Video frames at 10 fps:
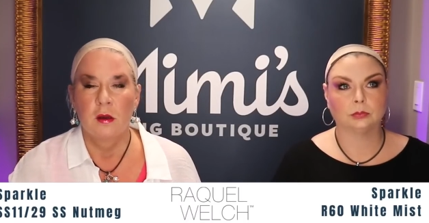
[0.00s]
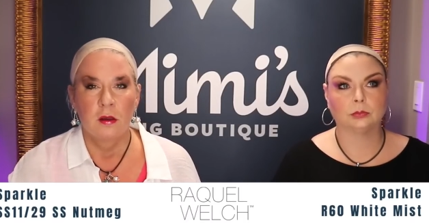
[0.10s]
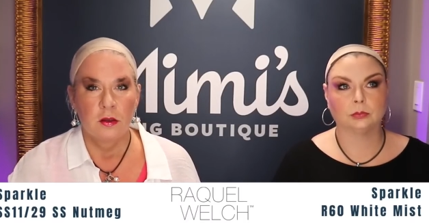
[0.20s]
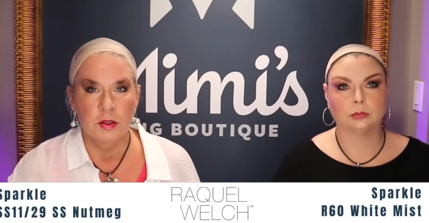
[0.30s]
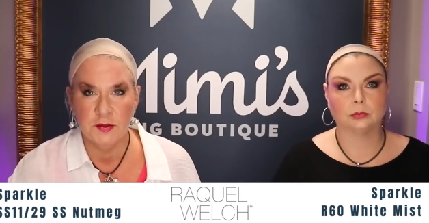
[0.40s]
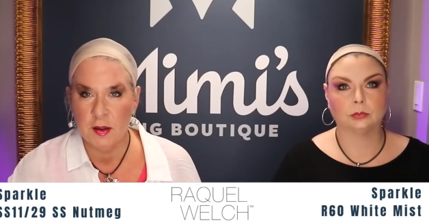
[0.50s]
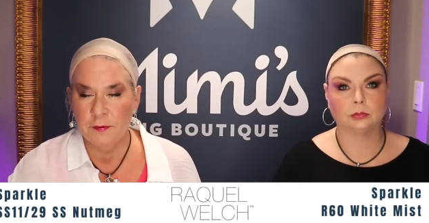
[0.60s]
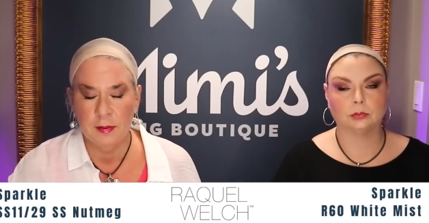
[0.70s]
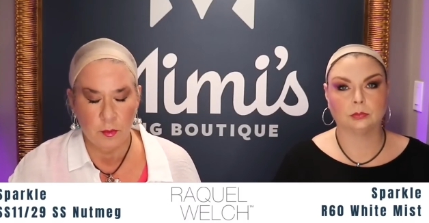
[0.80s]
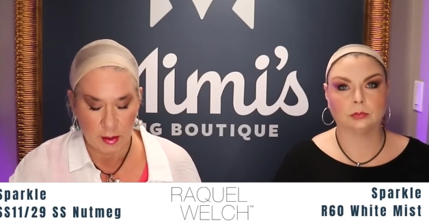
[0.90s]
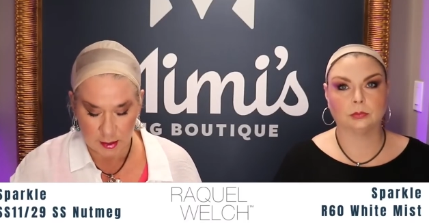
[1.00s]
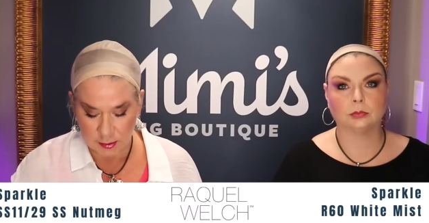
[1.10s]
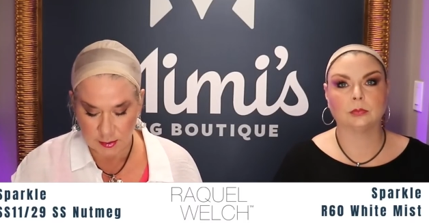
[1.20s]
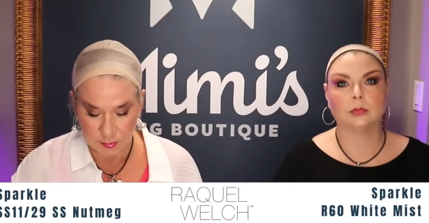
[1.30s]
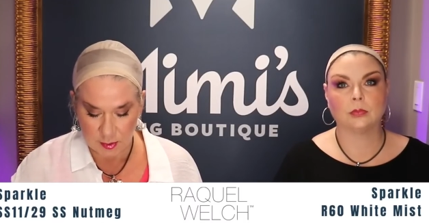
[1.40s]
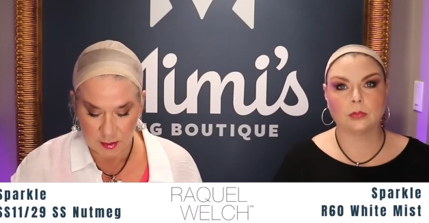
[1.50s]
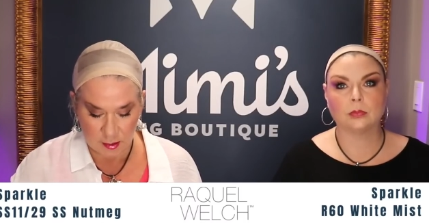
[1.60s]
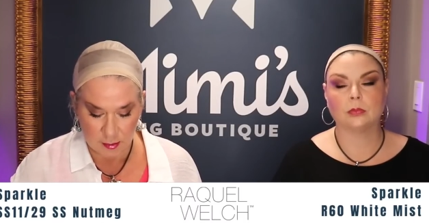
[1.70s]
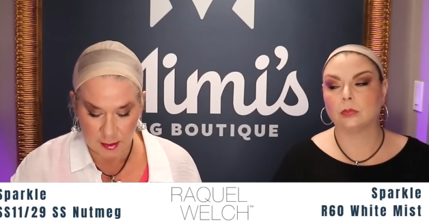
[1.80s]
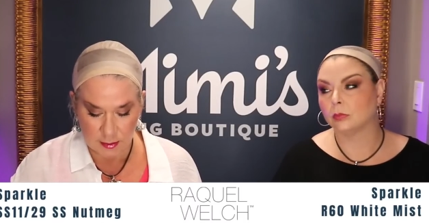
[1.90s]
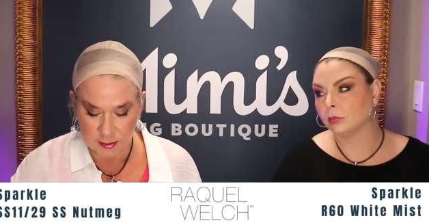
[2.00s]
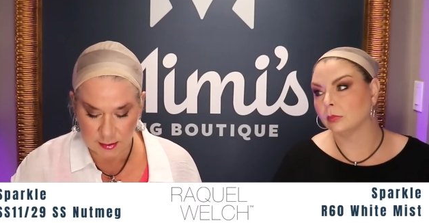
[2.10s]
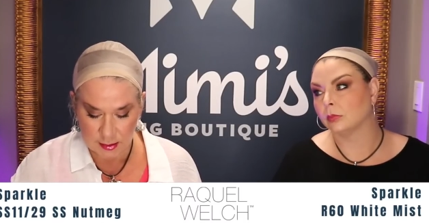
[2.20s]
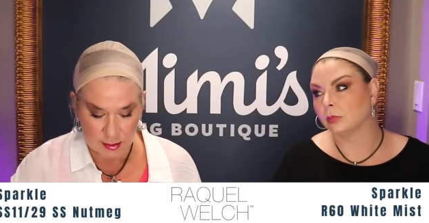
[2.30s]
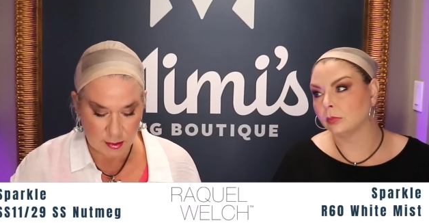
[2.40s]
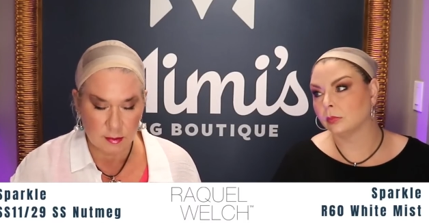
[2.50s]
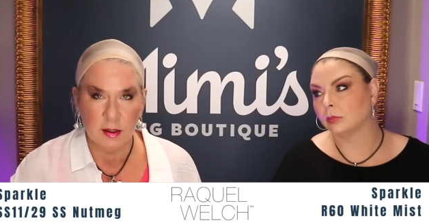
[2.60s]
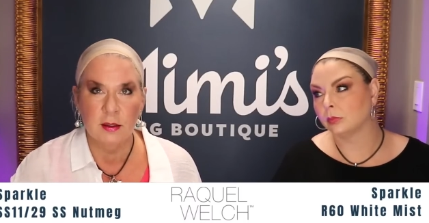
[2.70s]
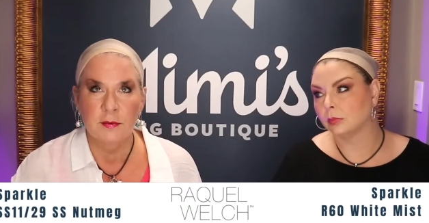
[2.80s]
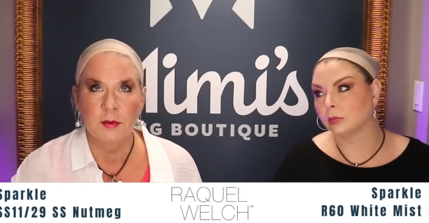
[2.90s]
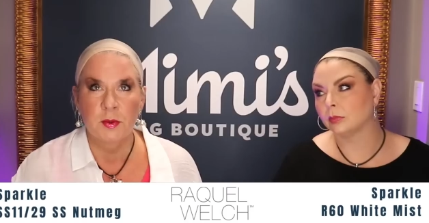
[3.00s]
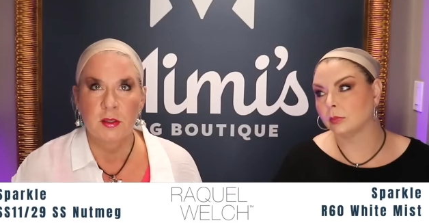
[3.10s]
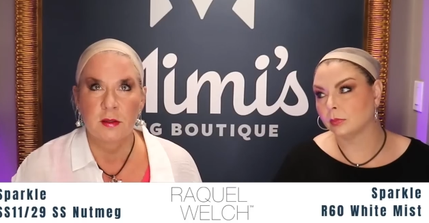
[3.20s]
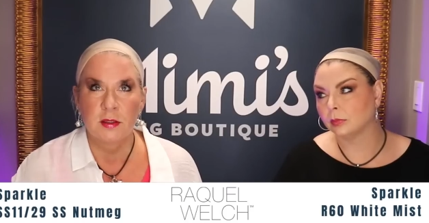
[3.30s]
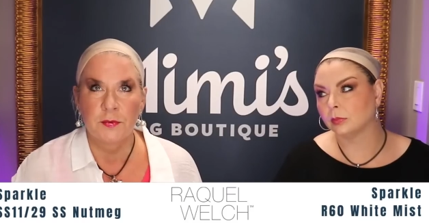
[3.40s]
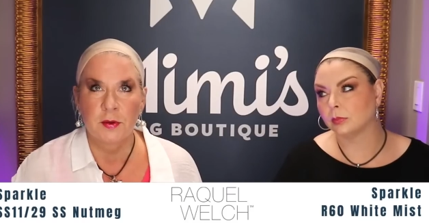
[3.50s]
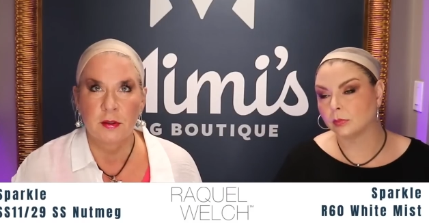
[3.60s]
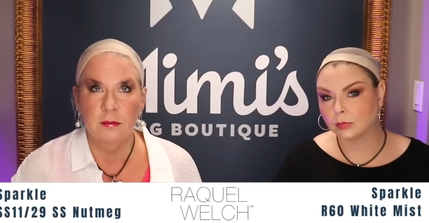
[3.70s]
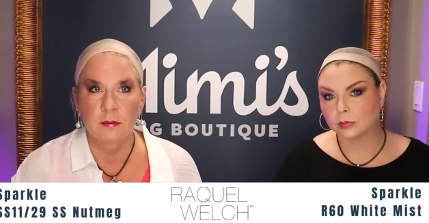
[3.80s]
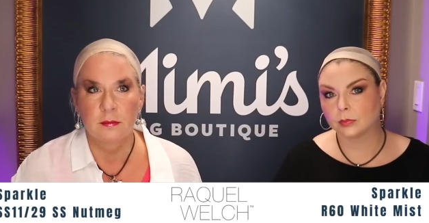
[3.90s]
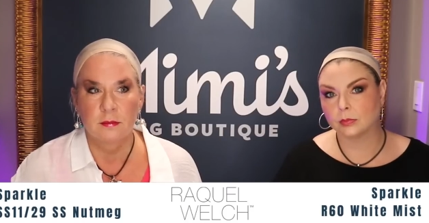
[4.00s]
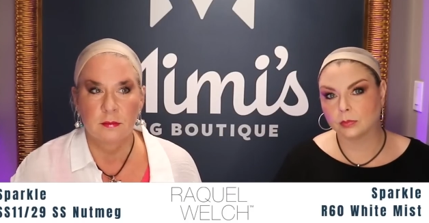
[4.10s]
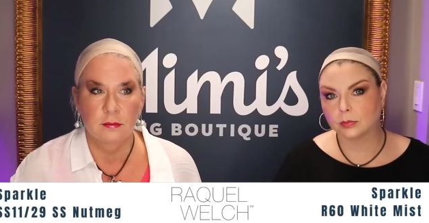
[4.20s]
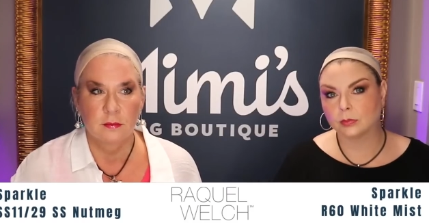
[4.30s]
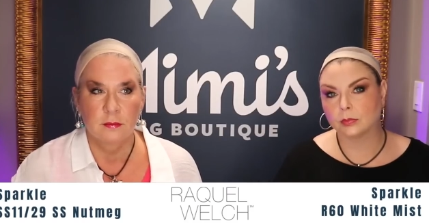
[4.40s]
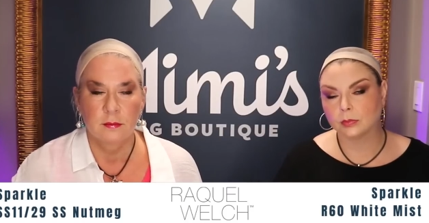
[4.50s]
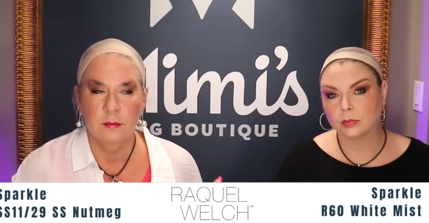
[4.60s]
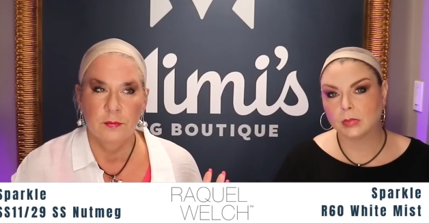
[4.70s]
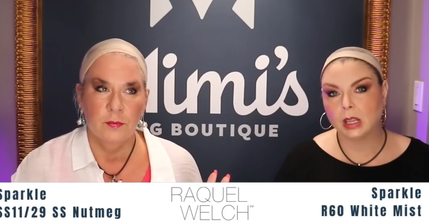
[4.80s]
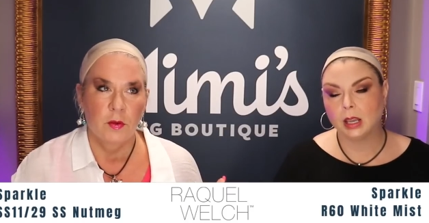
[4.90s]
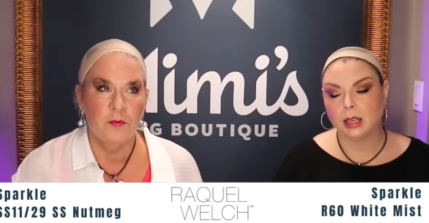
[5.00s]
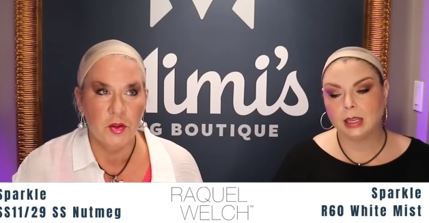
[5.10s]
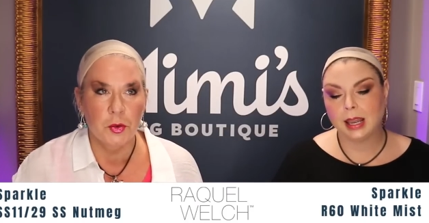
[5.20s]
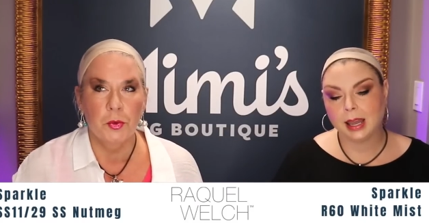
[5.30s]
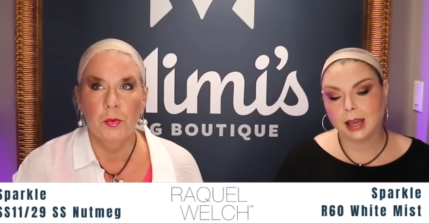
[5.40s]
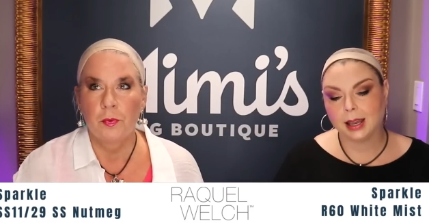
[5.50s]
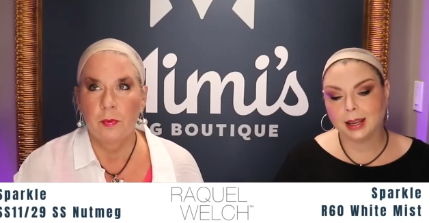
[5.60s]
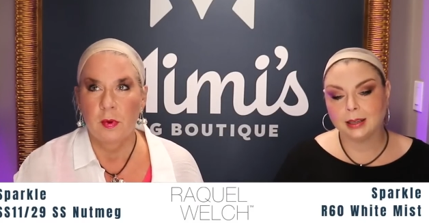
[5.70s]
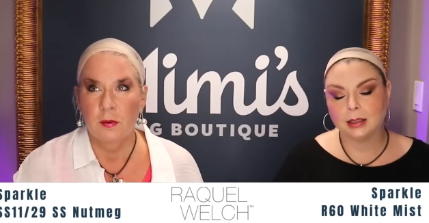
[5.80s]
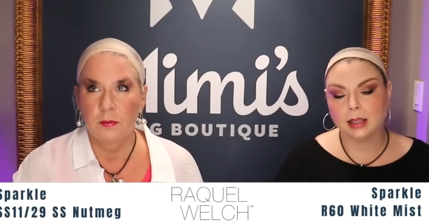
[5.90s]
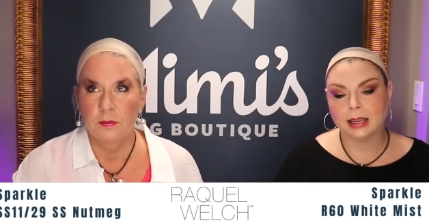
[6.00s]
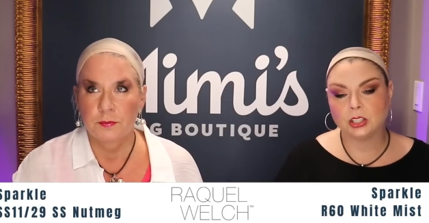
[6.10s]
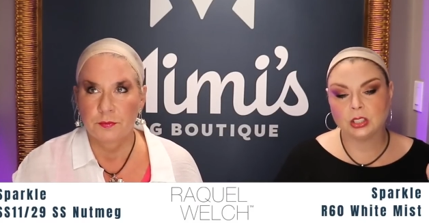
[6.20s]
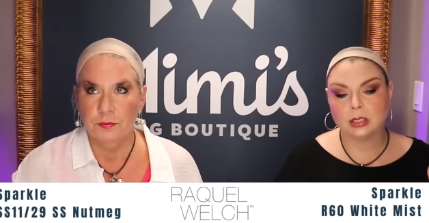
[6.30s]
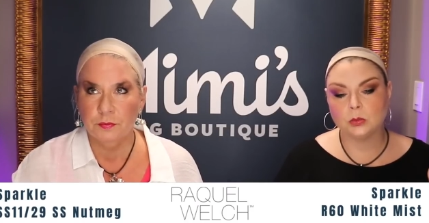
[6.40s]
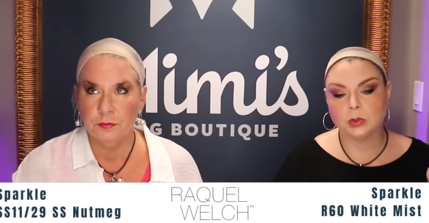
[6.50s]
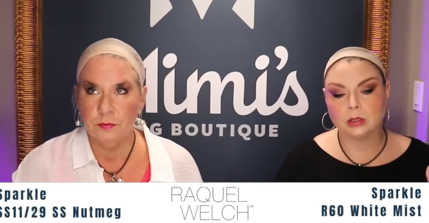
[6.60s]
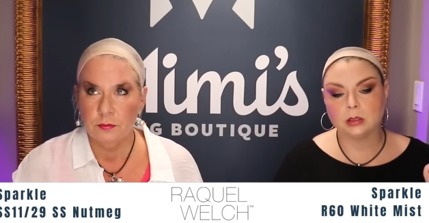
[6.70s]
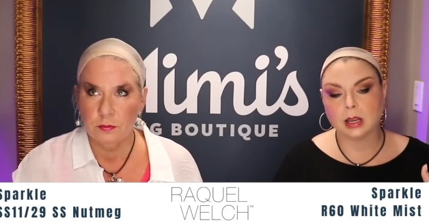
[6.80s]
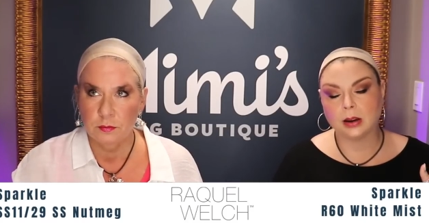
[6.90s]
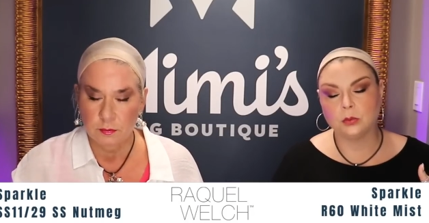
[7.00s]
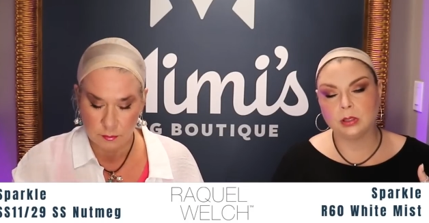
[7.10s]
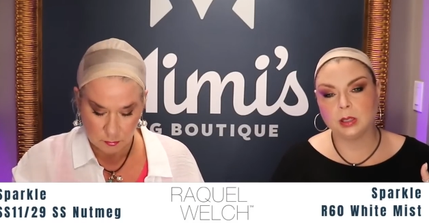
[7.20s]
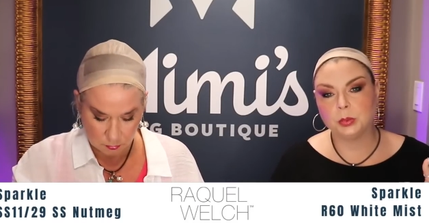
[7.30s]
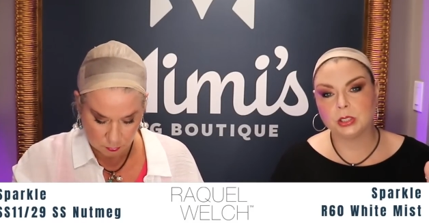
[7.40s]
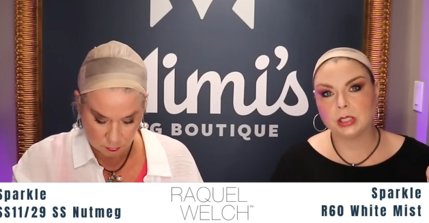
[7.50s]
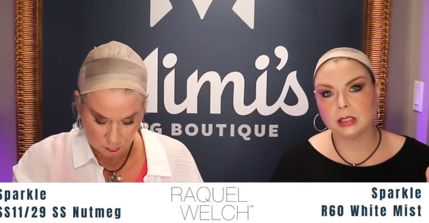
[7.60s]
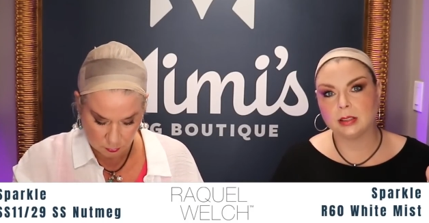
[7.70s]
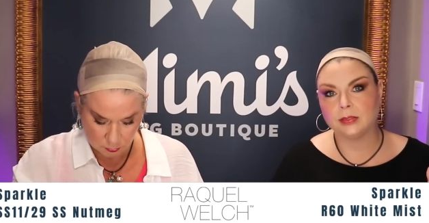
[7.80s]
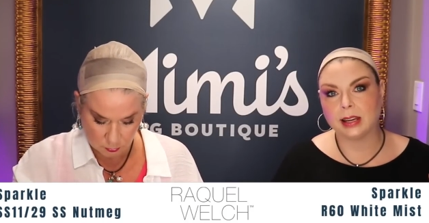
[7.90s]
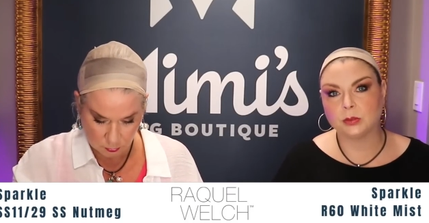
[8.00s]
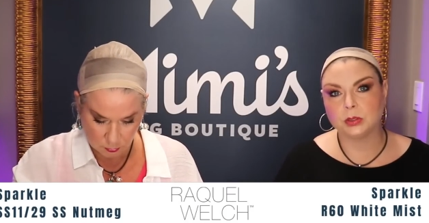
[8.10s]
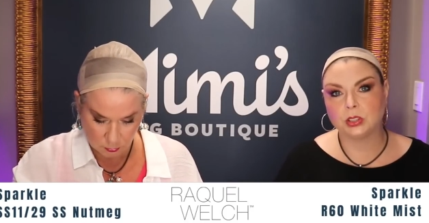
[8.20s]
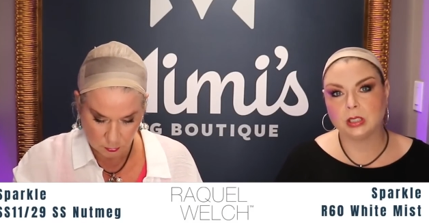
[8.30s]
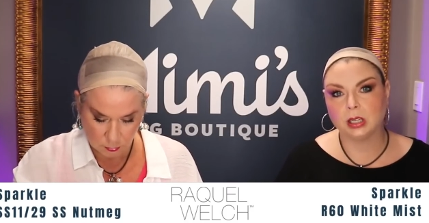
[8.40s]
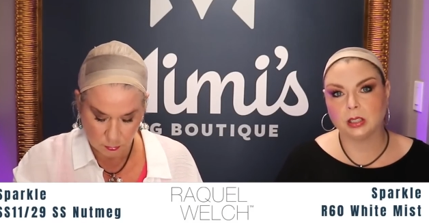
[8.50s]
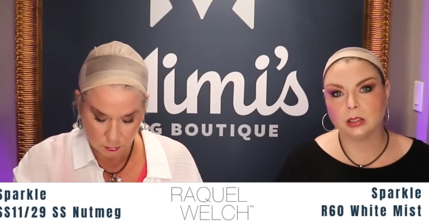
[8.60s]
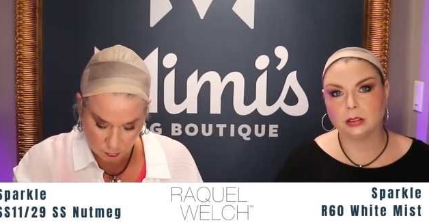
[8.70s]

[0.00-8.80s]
Speaker 1: yourself in the wigs. They like to see it gives them a different view. Yeah,
Speaker 2: and like she, when I really appreciated the fact when she cut her,